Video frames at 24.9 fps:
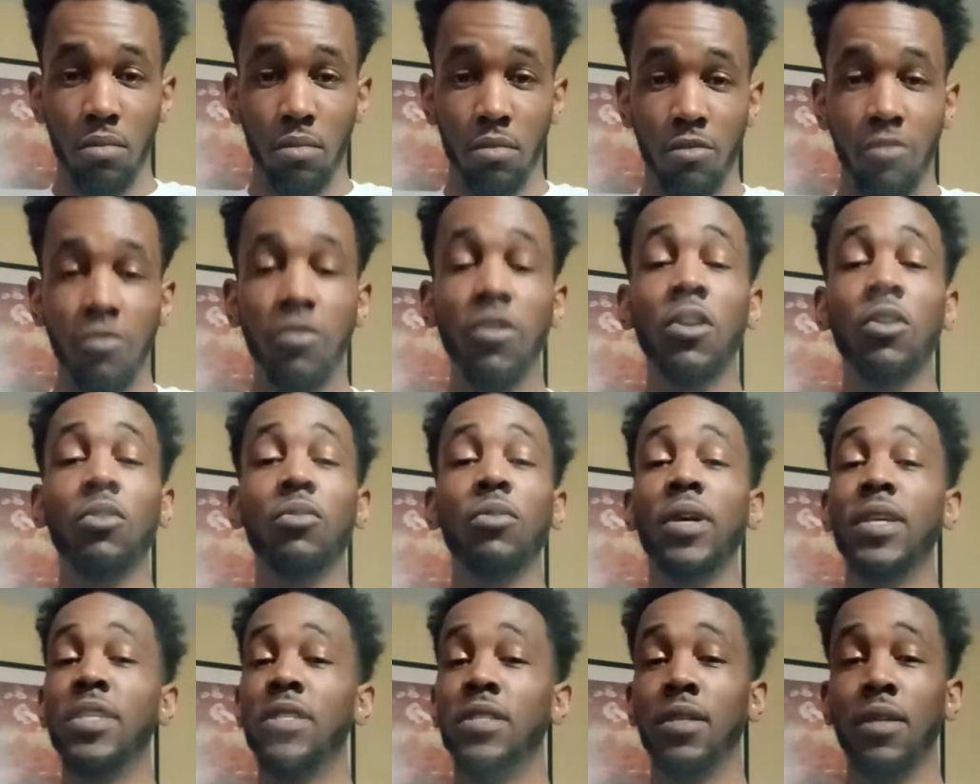Fuck
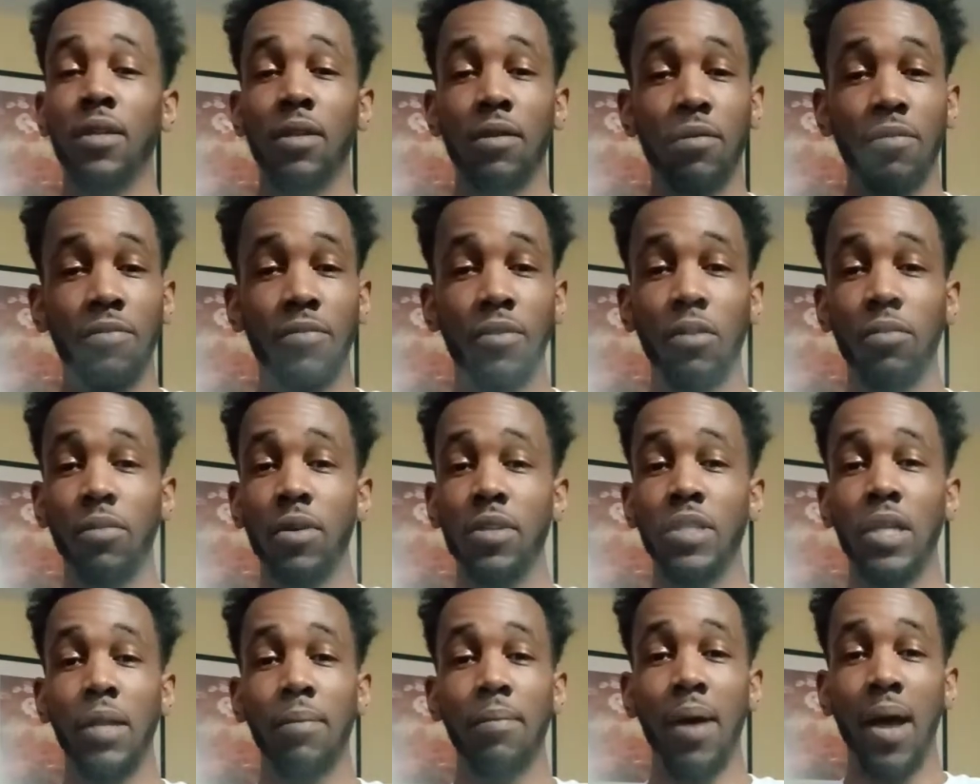
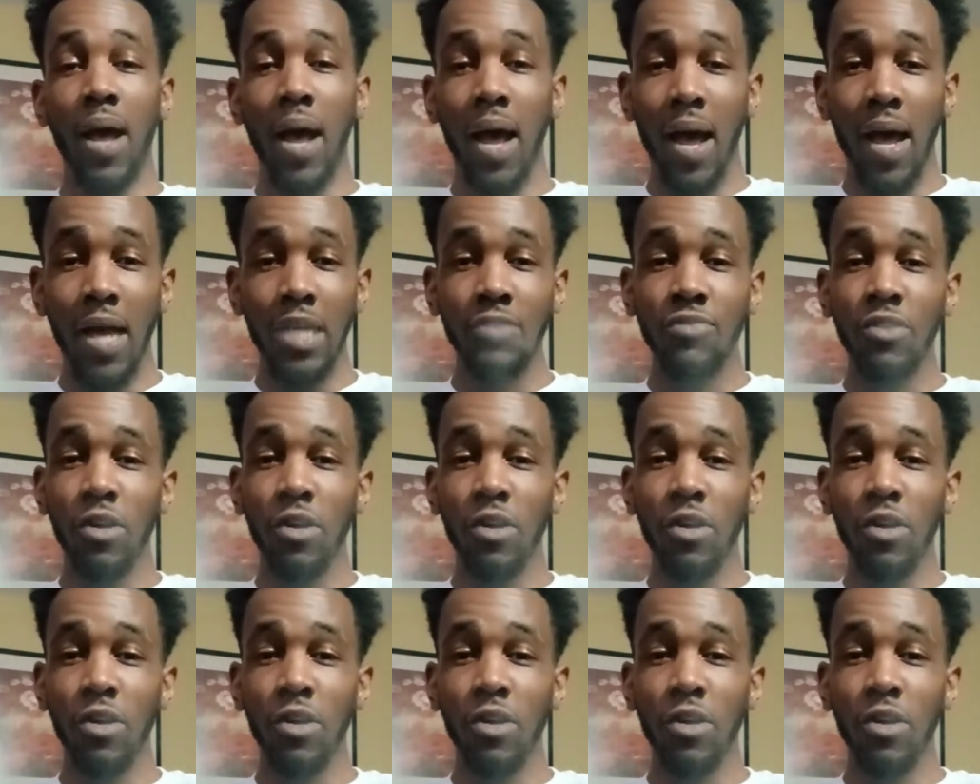resting my eyes.